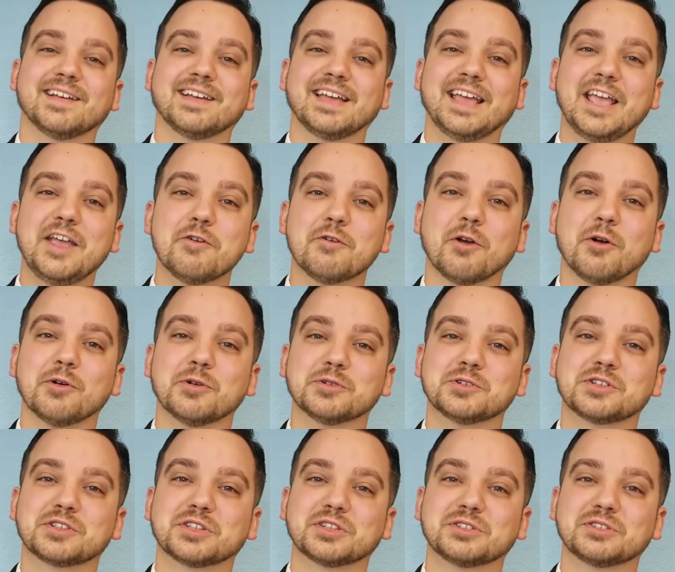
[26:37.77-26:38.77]

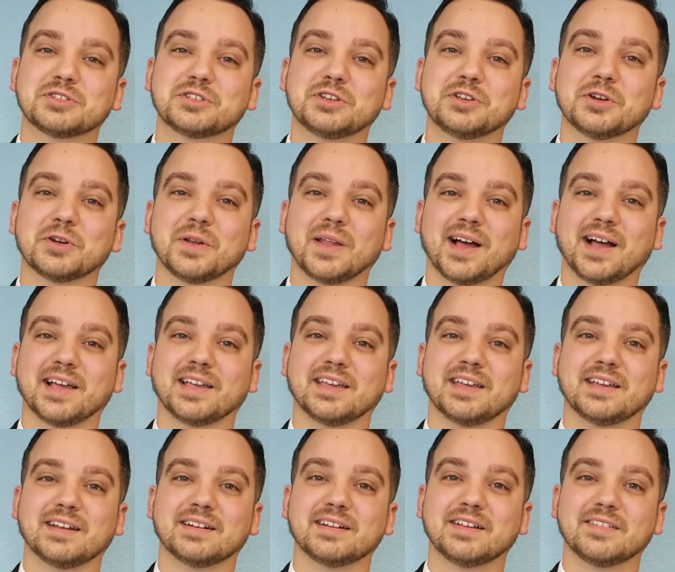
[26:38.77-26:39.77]
heroes to your
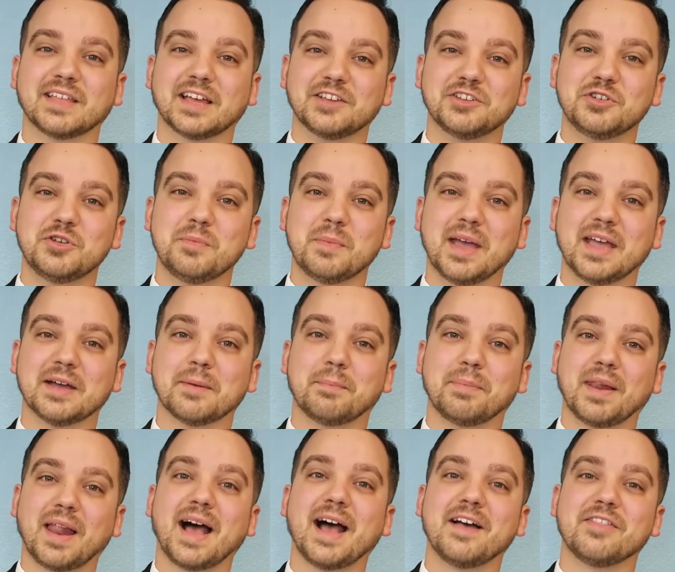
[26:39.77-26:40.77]
liking, that you may
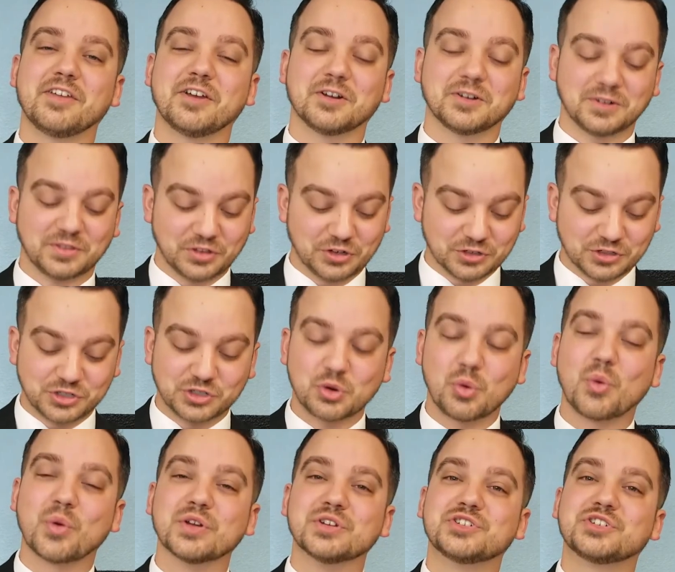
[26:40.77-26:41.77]
apply their, their
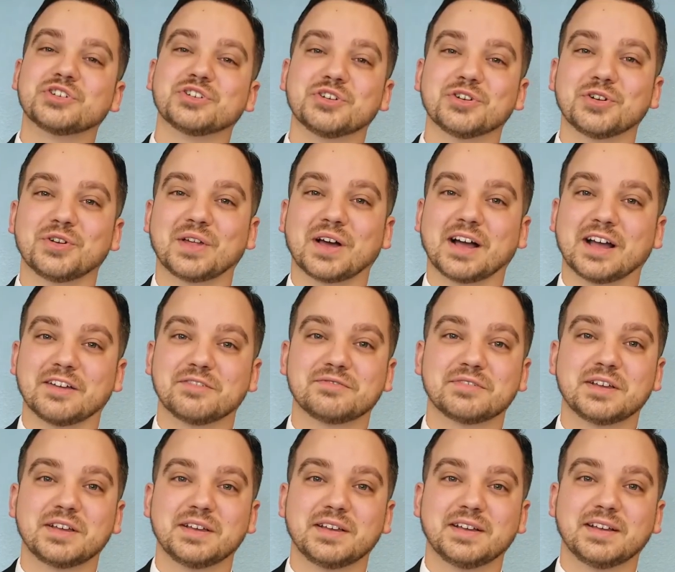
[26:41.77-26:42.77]
stories to your life.
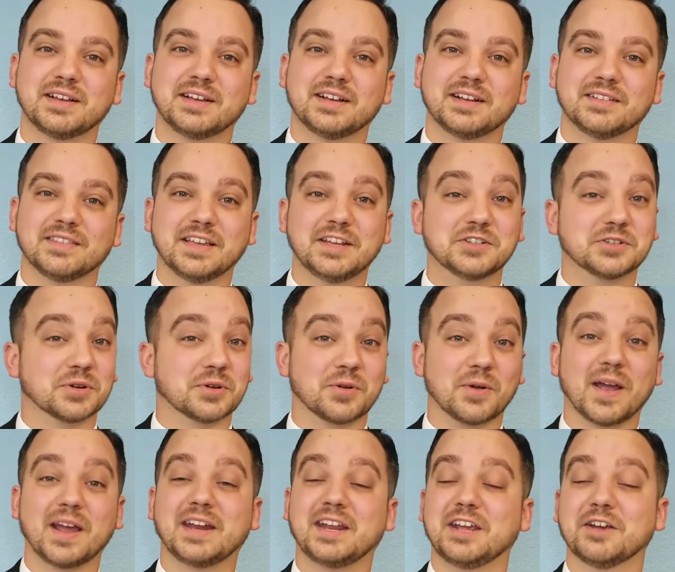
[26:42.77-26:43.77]
These are
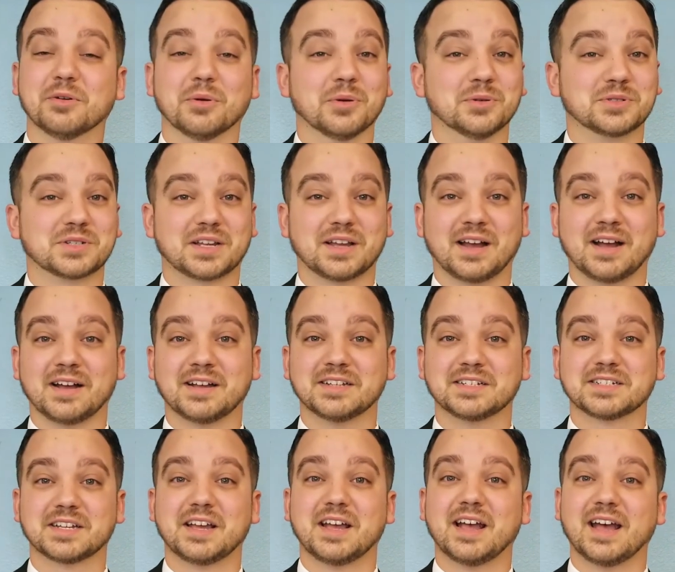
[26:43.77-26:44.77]
great heroes, guys,
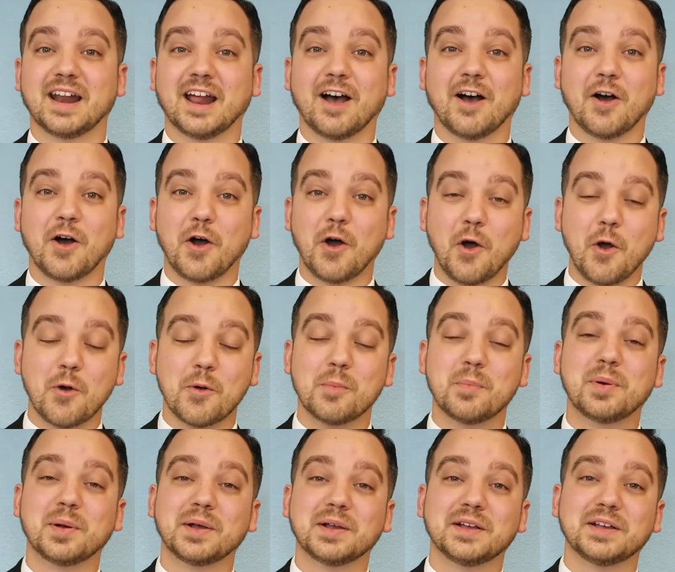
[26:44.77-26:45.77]
and I hope
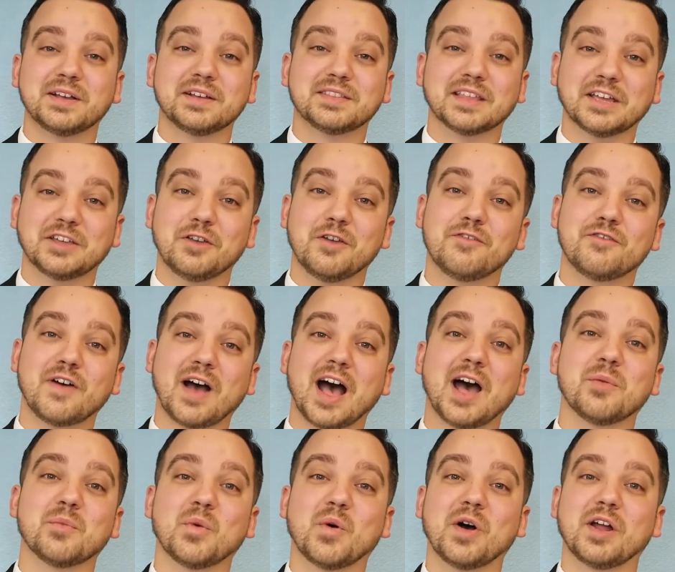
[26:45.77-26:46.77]
that you
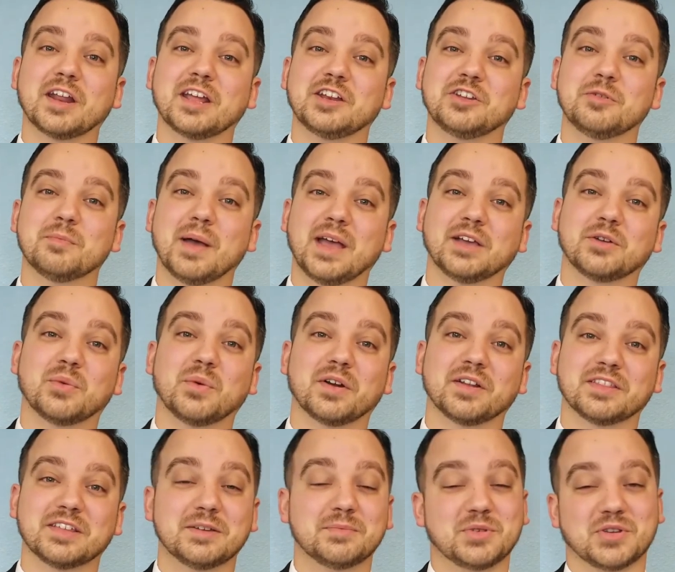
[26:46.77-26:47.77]
find one and you make one of
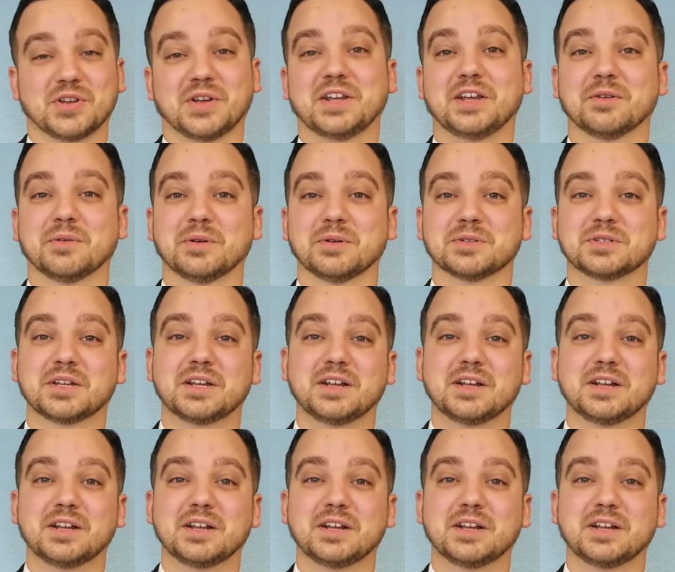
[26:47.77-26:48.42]
them your heroes.